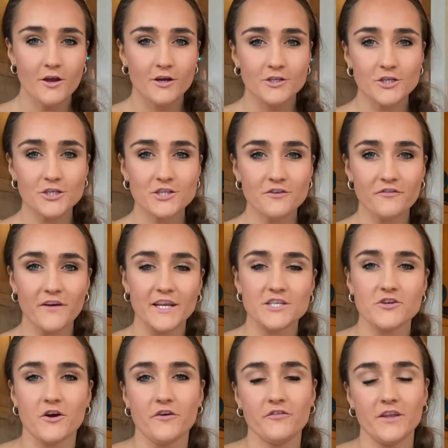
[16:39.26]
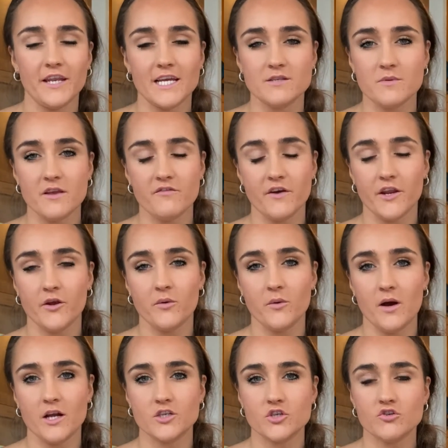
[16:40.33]
Just to finish off today's wee video,
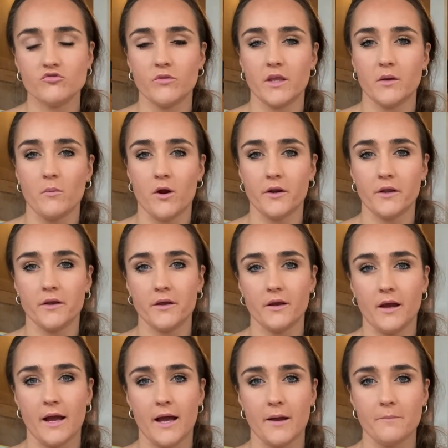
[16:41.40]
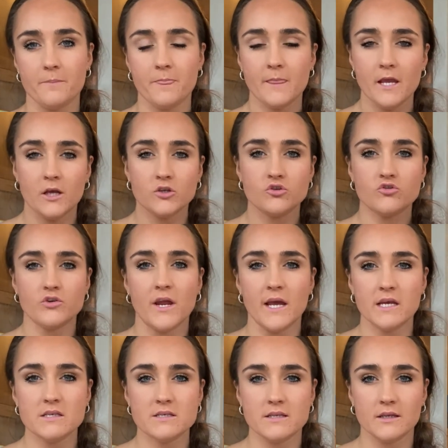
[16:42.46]
I just really want to
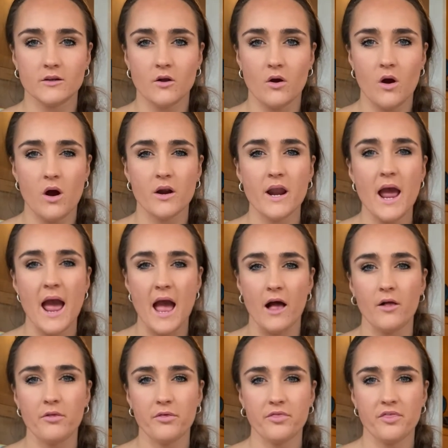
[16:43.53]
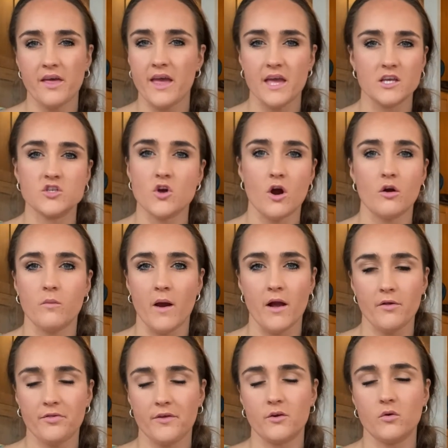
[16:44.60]
stress that our health is our
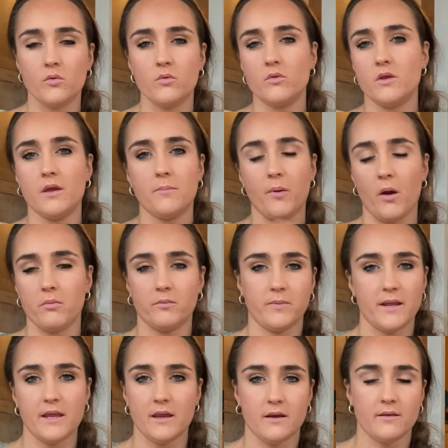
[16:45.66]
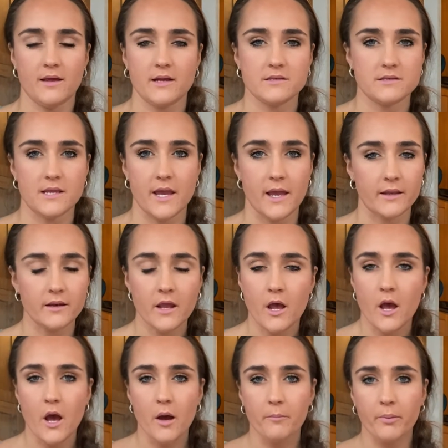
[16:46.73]
wealth. I know you probably hear that saying,
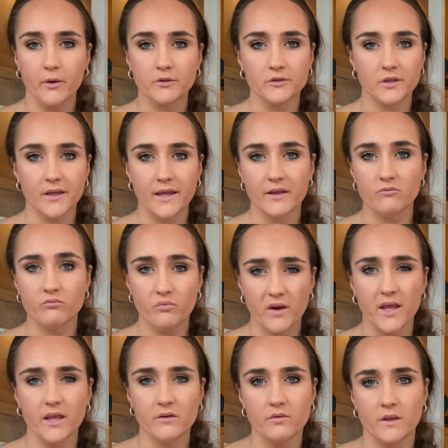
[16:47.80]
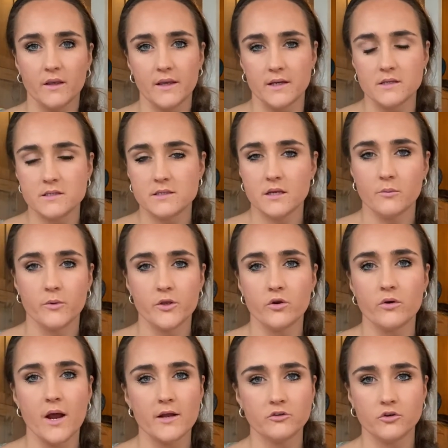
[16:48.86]
but it really, really is. When
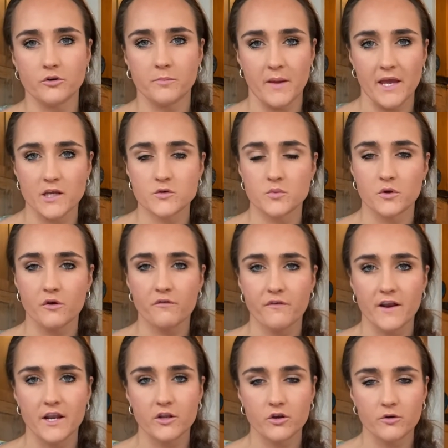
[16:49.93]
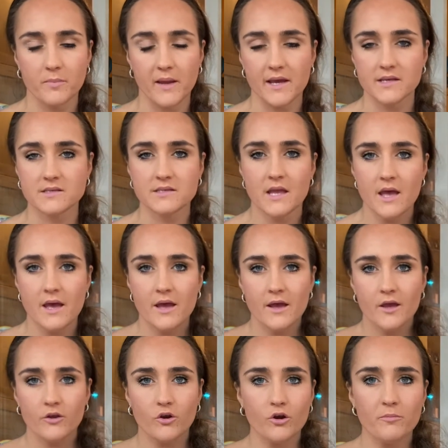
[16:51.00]
you're at your best, when you're feeling your best,
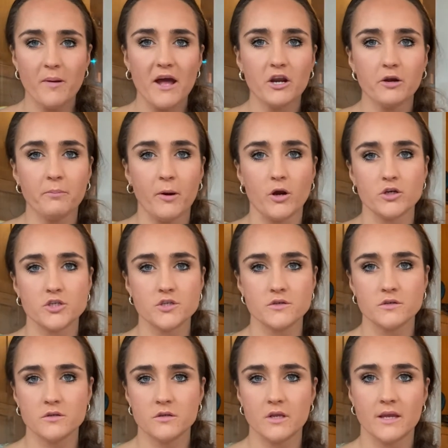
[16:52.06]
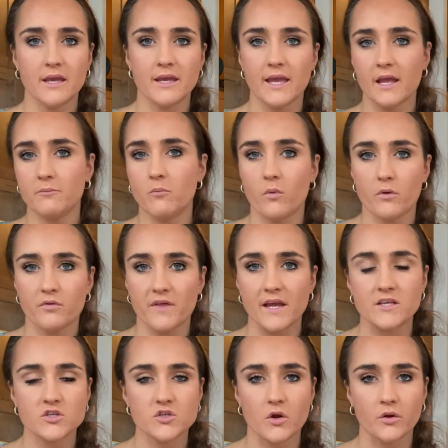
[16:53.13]
you're a better person. You can get more
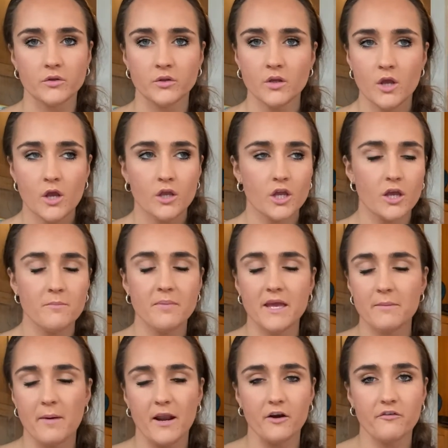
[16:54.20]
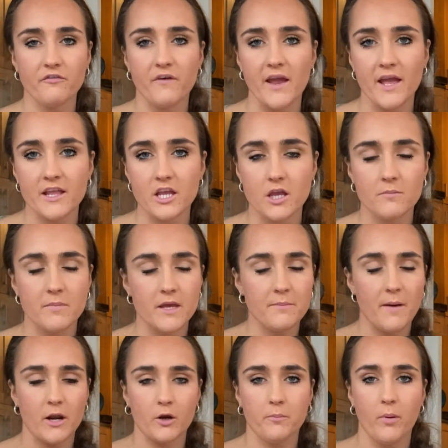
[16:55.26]
things done. You can be a better friend. You can be a
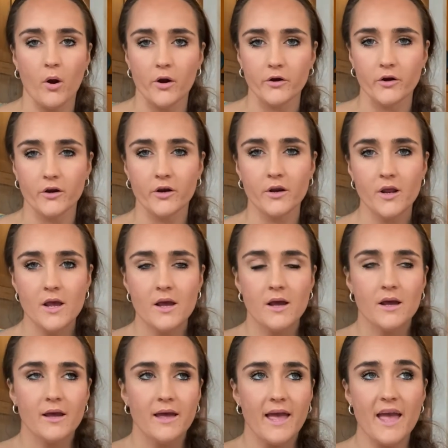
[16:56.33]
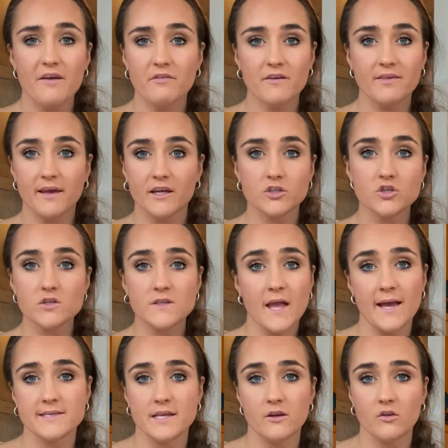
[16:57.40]
better partner. Everything, it just
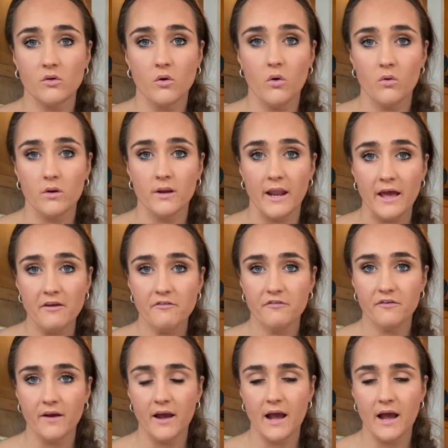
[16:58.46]
ties into the whole of life.